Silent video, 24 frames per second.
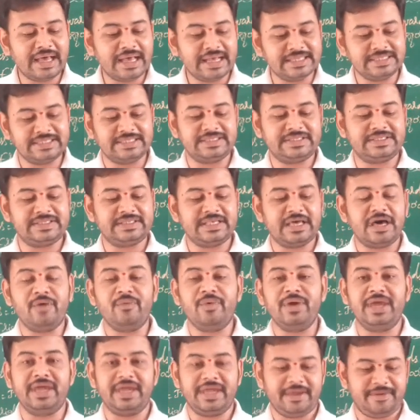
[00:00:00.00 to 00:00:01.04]
us
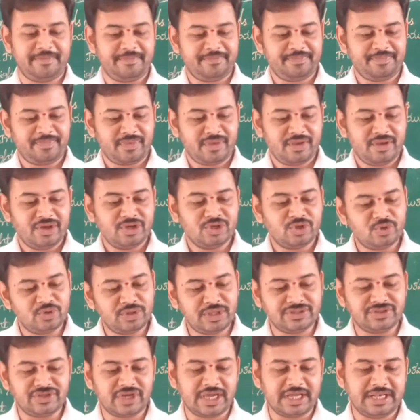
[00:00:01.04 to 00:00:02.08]
away to
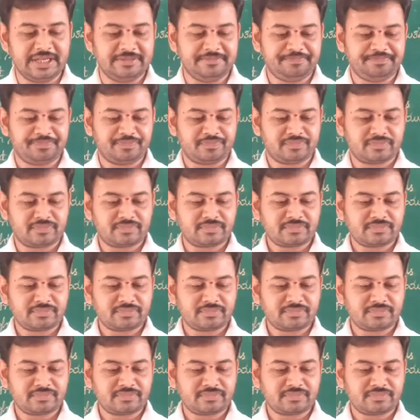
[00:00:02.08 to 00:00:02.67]
the jail.